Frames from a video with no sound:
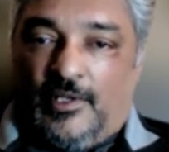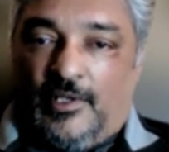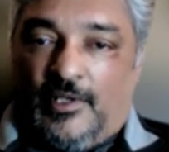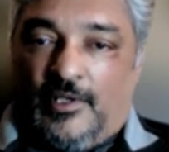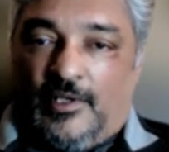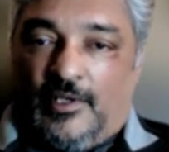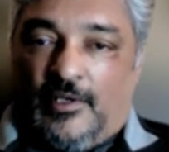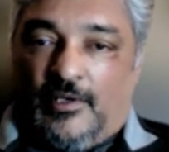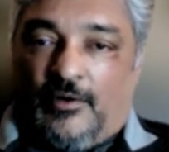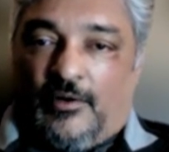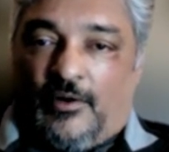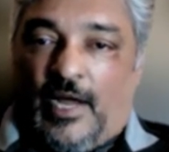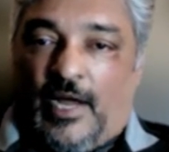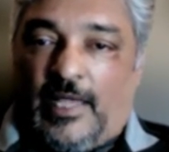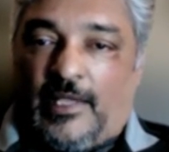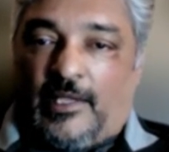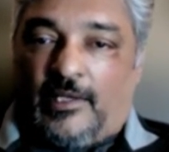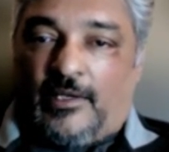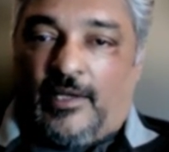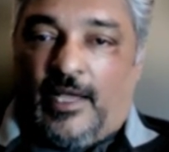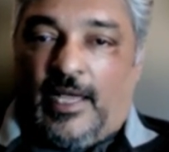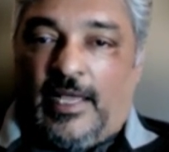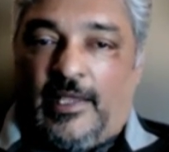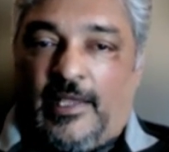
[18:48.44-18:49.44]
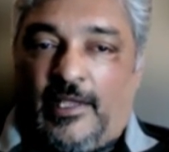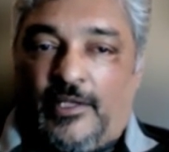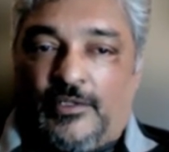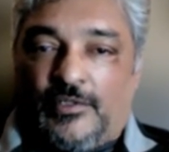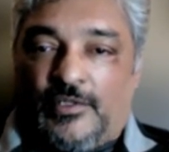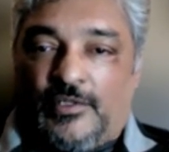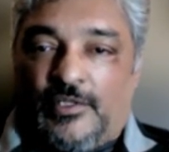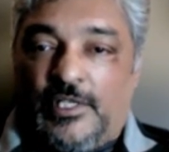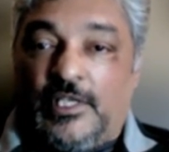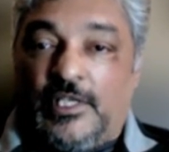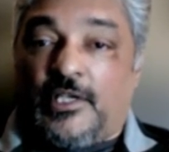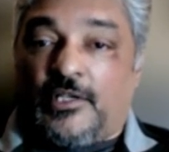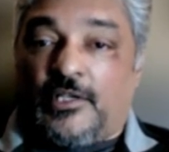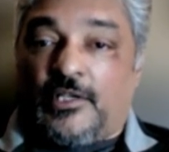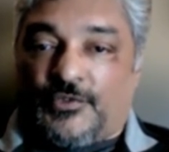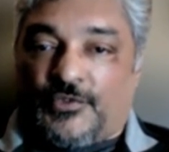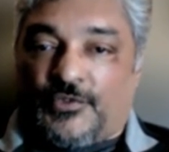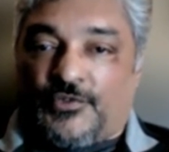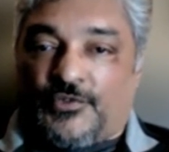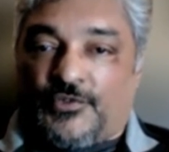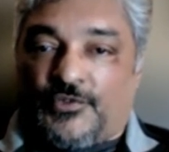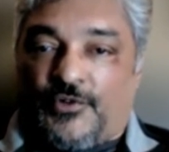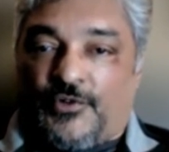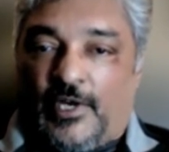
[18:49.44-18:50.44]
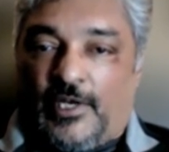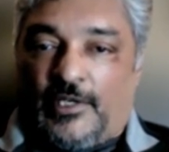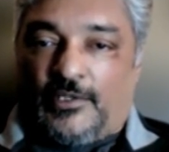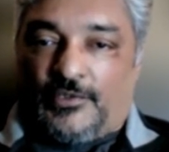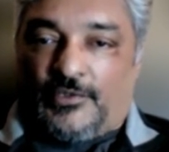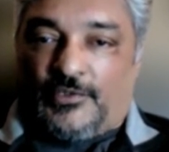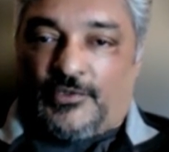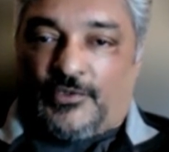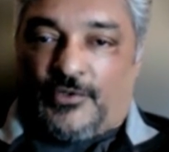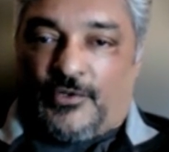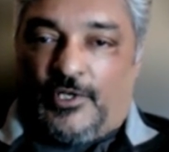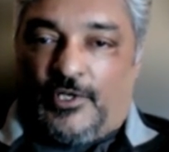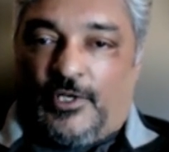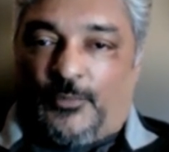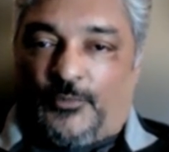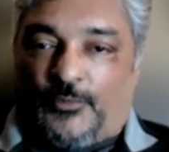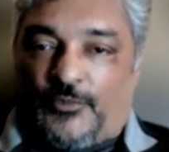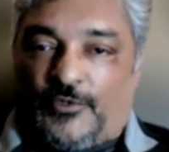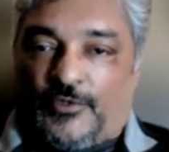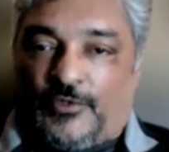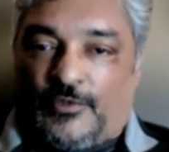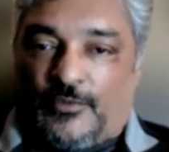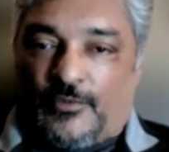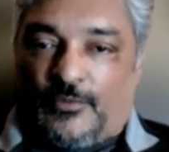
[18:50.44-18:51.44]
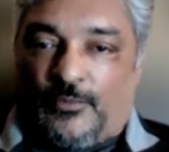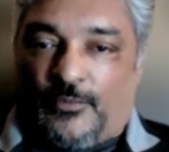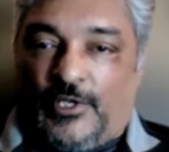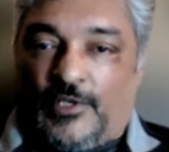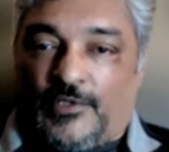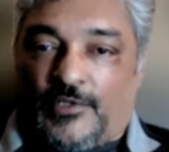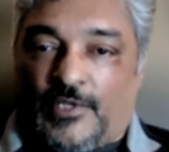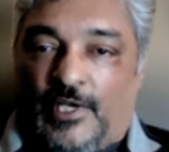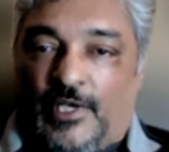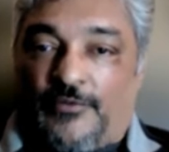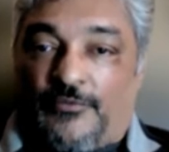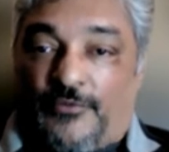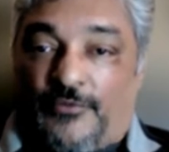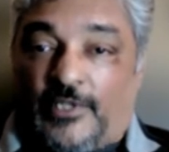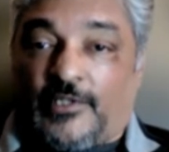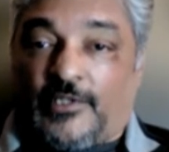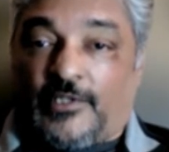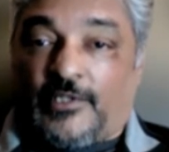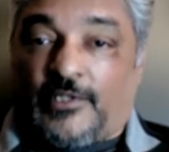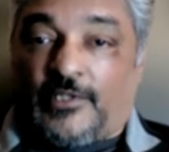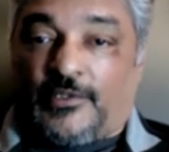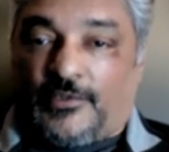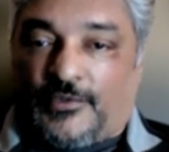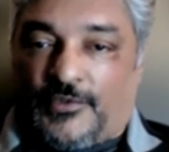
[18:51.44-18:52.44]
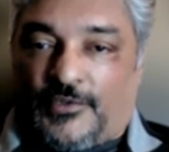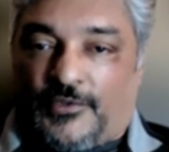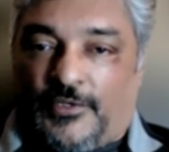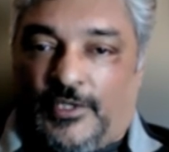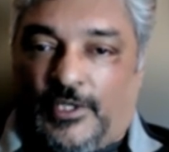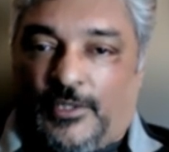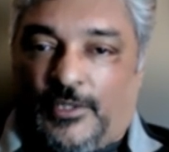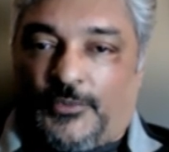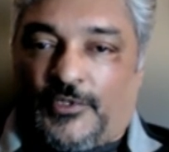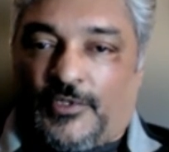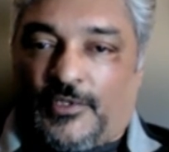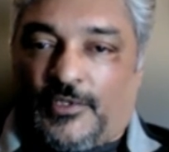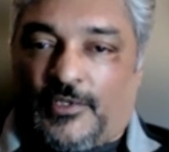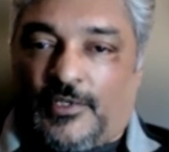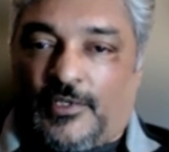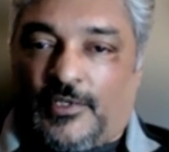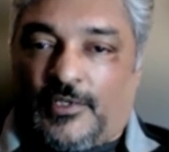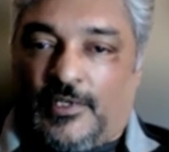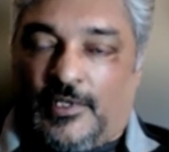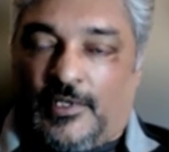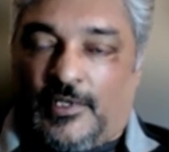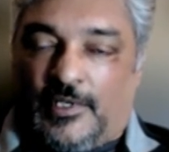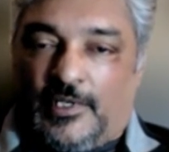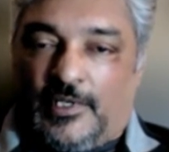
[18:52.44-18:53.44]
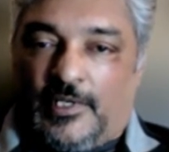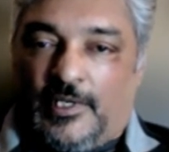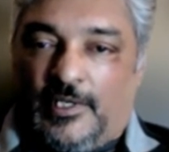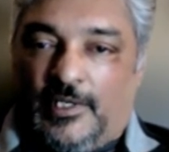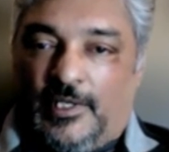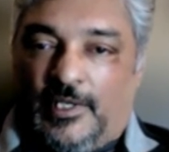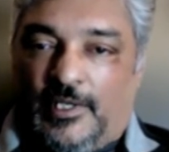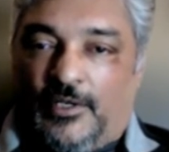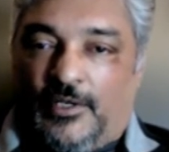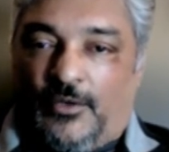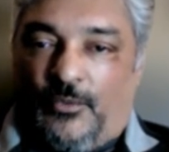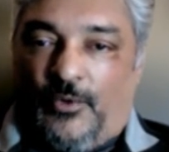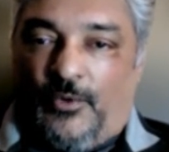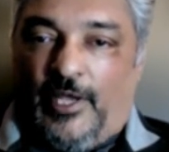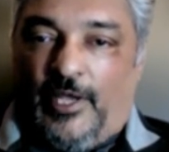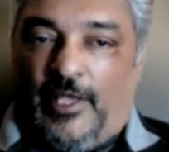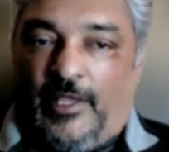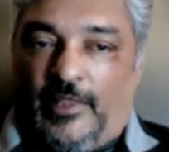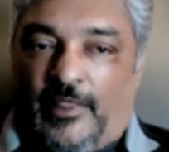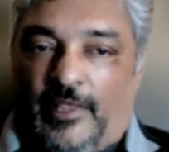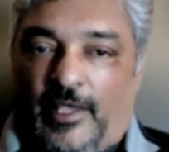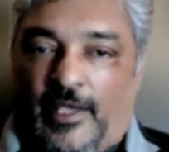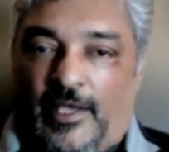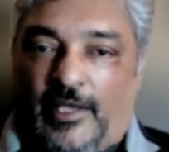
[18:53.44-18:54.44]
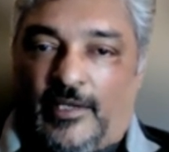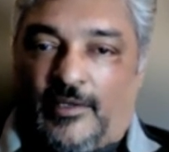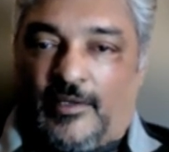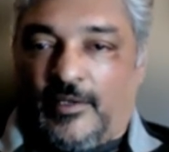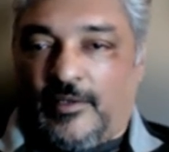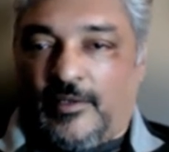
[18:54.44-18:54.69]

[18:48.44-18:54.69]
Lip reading: or I can deconstruct a script because I've written scripts in a way that,